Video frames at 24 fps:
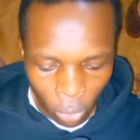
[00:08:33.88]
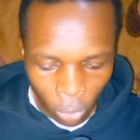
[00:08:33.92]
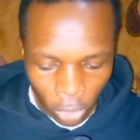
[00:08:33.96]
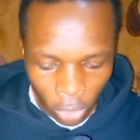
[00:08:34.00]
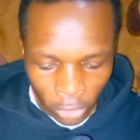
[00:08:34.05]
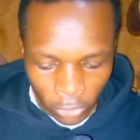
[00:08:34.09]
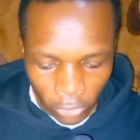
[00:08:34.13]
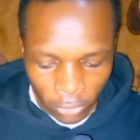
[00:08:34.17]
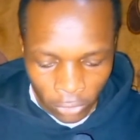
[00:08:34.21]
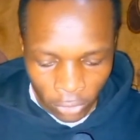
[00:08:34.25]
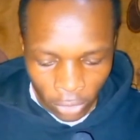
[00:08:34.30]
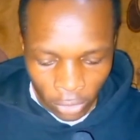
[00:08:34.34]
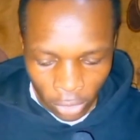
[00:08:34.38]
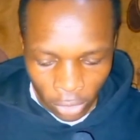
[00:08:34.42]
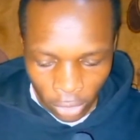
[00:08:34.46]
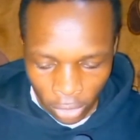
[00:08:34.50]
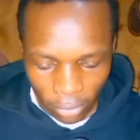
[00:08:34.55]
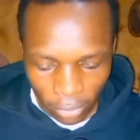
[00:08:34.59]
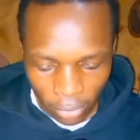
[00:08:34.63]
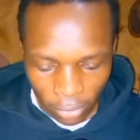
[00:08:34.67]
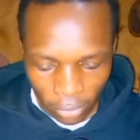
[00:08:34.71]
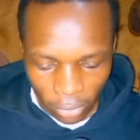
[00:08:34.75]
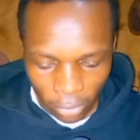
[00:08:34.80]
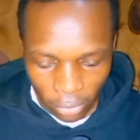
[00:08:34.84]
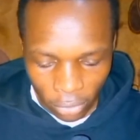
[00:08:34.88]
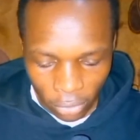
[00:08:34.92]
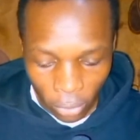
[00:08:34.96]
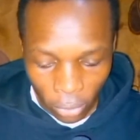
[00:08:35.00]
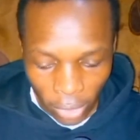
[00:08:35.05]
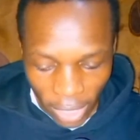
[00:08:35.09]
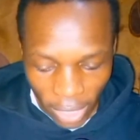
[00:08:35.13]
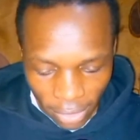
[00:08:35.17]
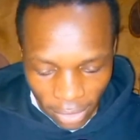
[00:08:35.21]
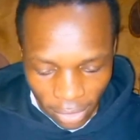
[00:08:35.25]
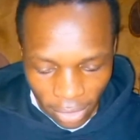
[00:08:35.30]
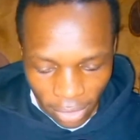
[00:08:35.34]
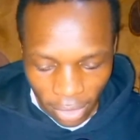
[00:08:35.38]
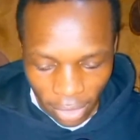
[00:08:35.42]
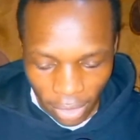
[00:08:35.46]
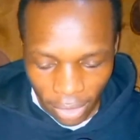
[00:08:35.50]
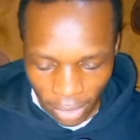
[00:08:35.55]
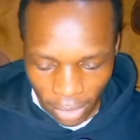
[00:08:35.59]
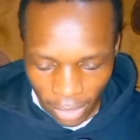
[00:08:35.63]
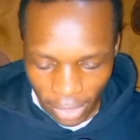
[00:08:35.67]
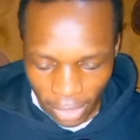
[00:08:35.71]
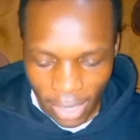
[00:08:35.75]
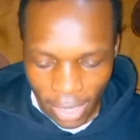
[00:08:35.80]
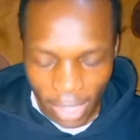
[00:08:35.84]
was
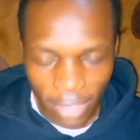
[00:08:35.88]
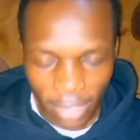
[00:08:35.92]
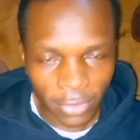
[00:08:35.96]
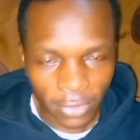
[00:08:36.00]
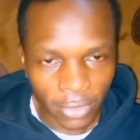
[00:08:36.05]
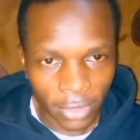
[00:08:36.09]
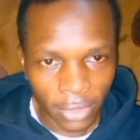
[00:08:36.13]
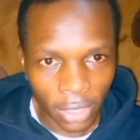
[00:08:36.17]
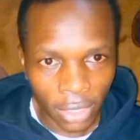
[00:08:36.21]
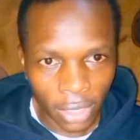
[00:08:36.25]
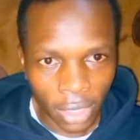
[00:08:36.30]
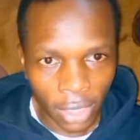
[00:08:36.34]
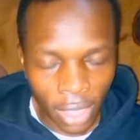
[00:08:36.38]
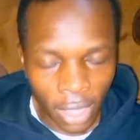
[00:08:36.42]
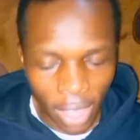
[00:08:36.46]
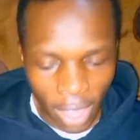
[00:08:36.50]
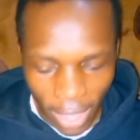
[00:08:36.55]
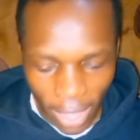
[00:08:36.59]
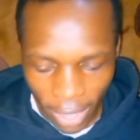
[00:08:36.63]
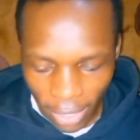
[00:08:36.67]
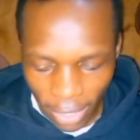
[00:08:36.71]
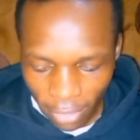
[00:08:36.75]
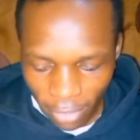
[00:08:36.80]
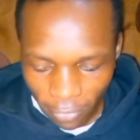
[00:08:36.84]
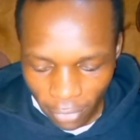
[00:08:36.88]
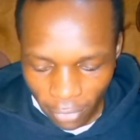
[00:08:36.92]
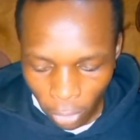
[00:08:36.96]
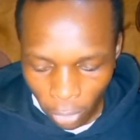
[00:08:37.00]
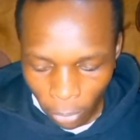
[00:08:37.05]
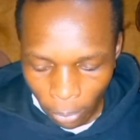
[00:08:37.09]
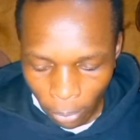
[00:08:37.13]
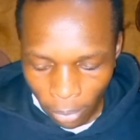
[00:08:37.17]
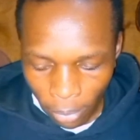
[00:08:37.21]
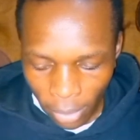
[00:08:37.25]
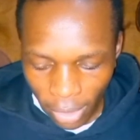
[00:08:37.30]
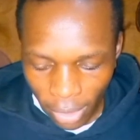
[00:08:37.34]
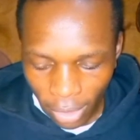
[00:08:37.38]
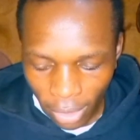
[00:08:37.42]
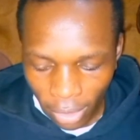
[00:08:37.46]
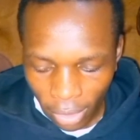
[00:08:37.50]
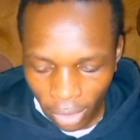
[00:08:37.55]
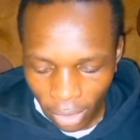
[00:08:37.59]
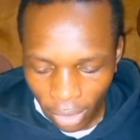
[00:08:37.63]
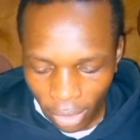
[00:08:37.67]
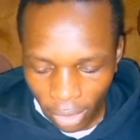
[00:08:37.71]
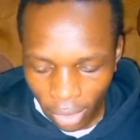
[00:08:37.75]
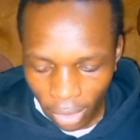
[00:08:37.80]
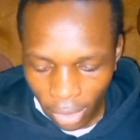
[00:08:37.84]
uniting leaders and developing
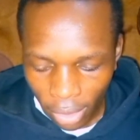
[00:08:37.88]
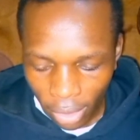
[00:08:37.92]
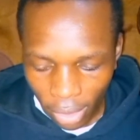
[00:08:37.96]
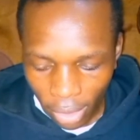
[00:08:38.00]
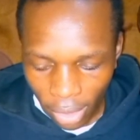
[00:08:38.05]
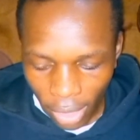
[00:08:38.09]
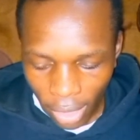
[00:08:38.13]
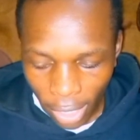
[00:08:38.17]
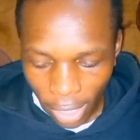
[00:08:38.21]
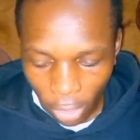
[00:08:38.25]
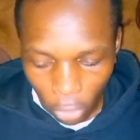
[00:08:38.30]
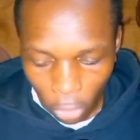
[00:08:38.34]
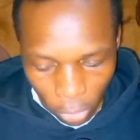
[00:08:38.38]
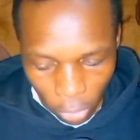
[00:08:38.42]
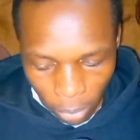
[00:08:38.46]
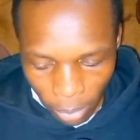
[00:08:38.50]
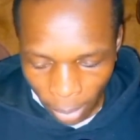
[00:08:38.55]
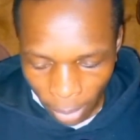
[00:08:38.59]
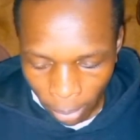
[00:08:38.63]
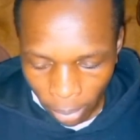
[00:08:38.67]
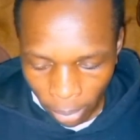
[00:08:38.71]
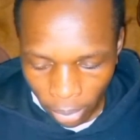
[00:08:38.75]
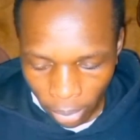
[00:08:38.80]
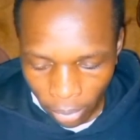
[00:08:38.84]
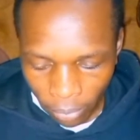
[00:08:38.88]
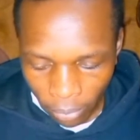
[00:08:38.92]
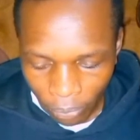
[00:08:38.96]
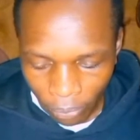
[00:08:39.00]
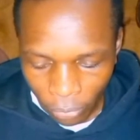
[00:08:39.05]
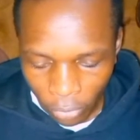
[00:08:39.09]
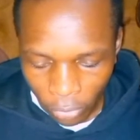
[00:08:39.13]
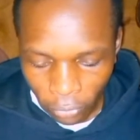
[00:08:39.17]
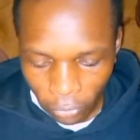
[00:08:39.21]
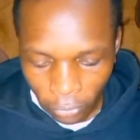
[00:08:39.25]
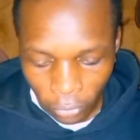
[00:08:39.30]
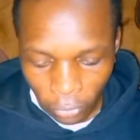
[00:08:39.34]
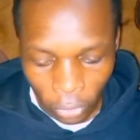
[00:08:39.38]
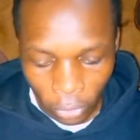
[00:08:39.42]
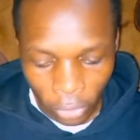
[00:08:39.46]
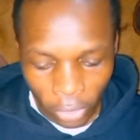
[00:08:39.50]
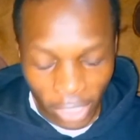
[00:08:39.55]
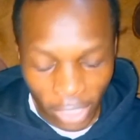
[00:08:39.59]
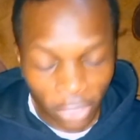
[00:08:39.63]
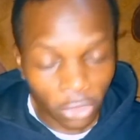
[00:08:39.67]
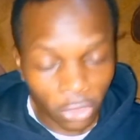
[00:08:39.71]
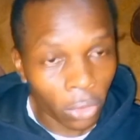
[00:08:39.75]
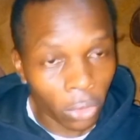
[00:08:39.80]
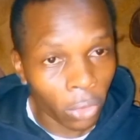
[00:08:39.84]
a roadmap for
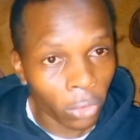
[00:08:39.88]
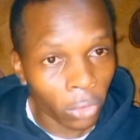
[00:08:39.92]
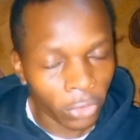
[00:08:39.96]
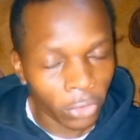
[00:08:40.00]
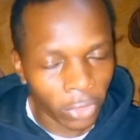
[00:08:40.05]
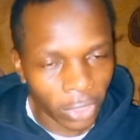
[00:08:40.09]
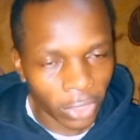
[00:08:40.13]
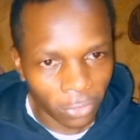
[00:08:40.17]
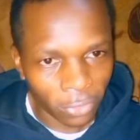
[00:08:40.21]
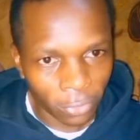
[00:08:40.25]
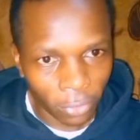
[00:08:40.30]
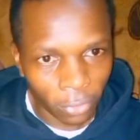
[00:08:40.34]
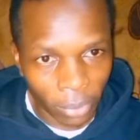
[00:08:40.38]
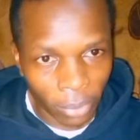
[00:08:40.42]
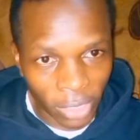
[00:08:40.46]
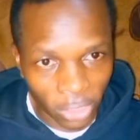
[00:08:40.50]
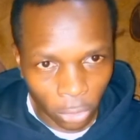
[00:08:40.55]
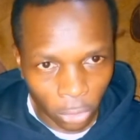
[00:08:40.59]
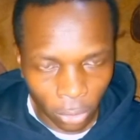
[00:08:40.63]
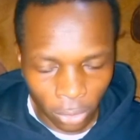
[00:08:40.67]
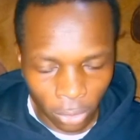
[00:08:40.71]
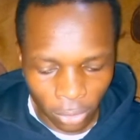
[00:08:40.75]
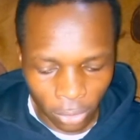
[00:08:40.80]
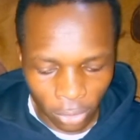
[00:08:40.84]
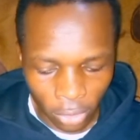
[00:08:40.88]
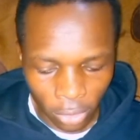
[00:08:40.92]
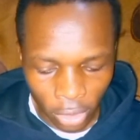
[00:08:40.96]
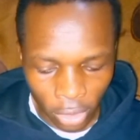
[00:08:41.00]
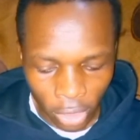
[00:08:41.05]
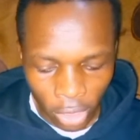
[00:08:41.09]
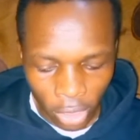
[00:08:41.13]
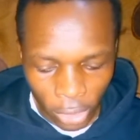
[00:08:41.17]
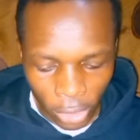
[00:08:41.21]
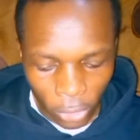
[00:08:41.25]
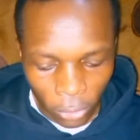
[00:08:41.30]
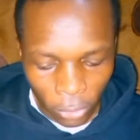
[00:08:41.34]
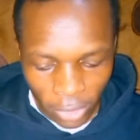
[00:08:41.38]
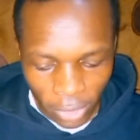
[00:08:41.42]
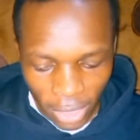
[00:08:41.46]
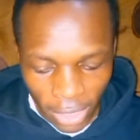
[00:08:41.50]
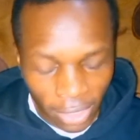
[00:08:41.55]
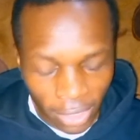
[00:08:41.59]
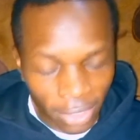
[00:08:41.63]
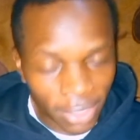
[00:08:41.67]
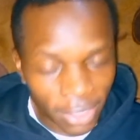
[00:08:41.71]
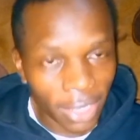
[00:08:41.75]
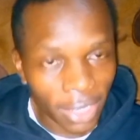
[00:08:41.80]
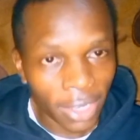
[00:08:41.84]
national transformation. Do you
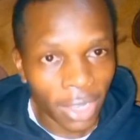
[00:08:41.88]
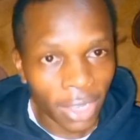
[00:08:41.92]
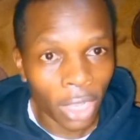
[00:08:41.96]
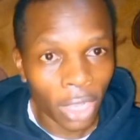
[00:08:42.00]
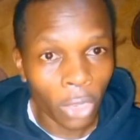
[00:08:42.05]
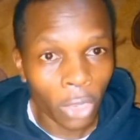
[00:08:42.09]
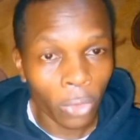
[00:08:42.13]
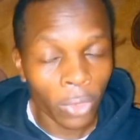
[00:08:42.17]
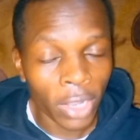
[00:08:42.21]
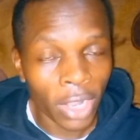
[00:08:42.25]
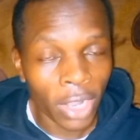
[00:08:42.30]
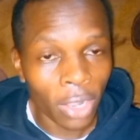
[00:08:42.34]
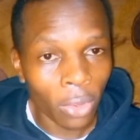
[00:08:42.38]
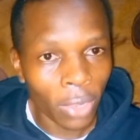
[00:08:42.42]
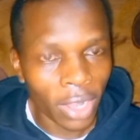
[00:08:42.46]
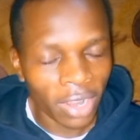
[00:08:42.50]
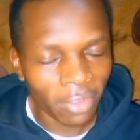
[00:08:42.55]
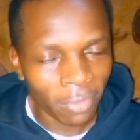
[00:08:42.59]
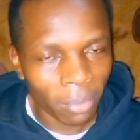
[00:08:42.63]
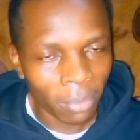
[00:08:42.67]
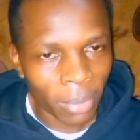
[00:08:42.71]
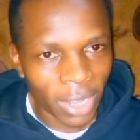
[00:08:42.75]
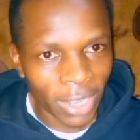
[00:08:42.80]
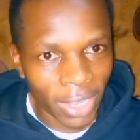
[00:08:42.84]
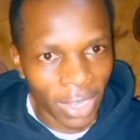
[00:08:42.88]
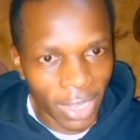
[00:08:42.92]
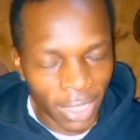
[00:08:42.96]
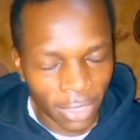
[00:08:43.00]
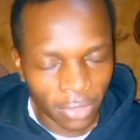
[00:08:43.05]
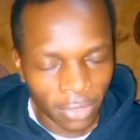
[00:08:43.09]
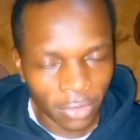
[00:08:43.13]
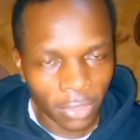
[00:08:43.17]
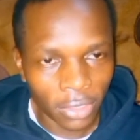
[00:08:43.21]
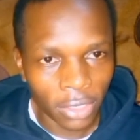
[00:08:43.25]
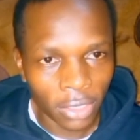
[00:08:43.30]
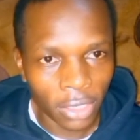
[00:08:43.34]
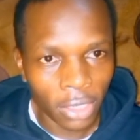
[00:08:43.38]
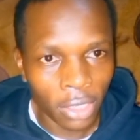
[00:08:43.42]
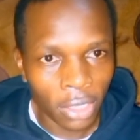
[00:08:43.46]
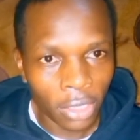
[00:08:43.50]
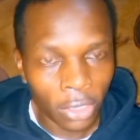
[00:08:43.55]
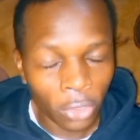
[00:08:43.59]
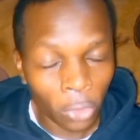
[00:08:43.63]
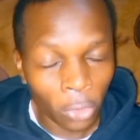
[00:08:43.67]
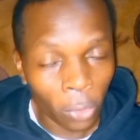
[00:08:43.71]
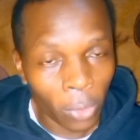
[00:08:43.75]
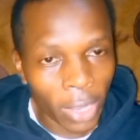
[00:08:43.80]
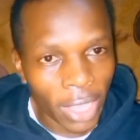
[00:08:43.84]
think that Raila Odinga will have managed
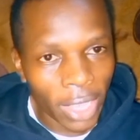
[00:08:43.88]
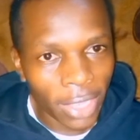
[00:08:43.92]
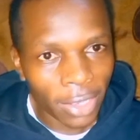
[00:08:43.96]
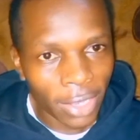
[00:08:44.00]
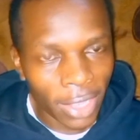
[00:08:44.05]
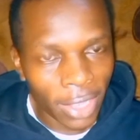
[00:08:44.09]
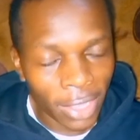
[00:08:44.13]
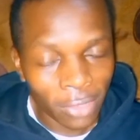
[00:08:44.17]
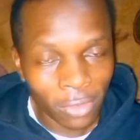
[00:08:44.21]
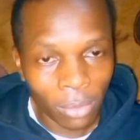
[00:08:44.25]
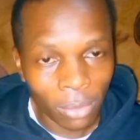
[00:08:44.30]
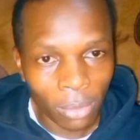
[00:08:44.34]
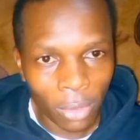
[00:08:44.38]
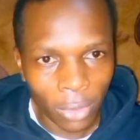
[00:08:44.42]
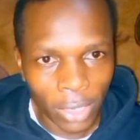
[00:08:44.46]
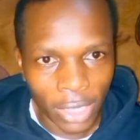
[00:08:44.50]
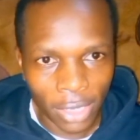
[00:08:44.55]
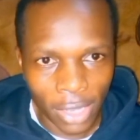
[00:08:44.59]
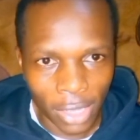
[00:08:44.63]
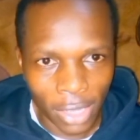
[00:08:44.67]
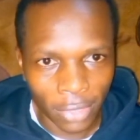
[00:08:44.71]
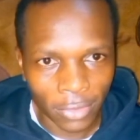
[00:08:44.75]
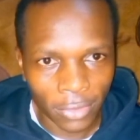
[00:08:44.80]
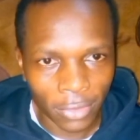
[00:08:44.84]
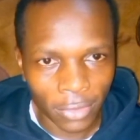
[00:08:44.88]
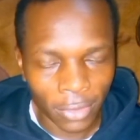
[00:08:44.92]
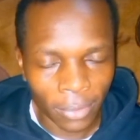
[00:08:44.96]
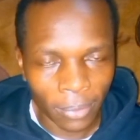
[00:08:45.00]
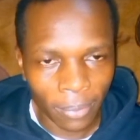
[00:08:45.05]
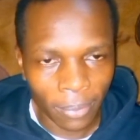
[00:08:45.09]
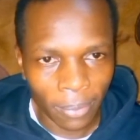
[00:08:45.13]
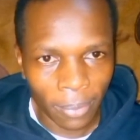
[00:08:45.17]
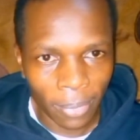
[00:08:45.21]
to unite Azimio leaders?